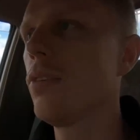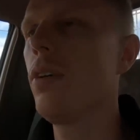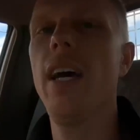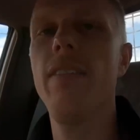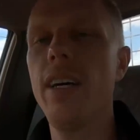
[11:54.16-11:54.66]

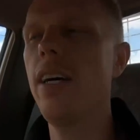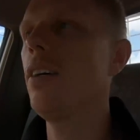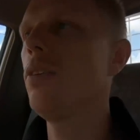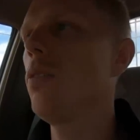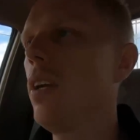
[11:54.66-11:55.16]
We have a
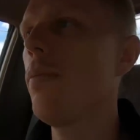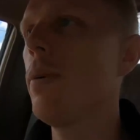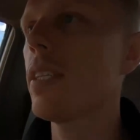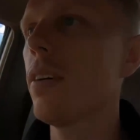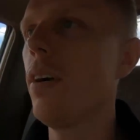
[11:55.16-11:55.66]
horny
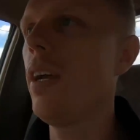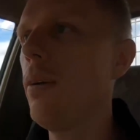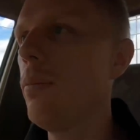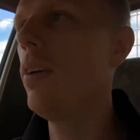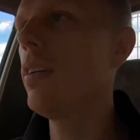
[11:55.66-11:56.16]
Mr.
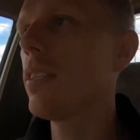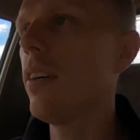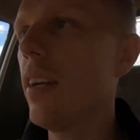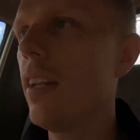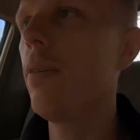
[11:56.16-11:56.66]
Ram who
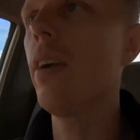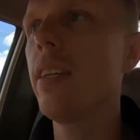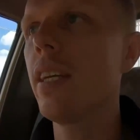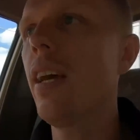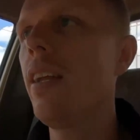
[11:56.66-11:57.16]
decided he
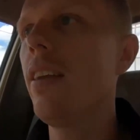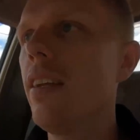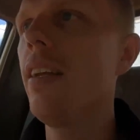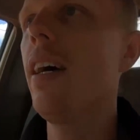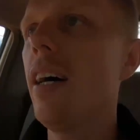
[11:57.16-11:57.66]
wanted to get in
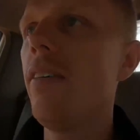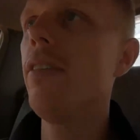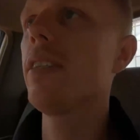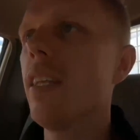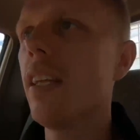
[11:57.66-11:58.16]
and
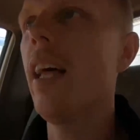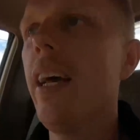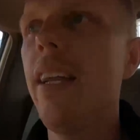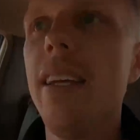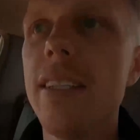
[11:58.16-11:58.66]
visit the
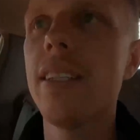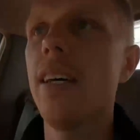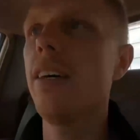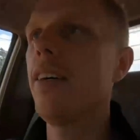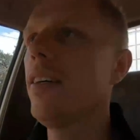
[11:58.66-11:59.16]
ladies,
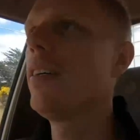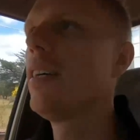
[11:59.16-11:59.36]
so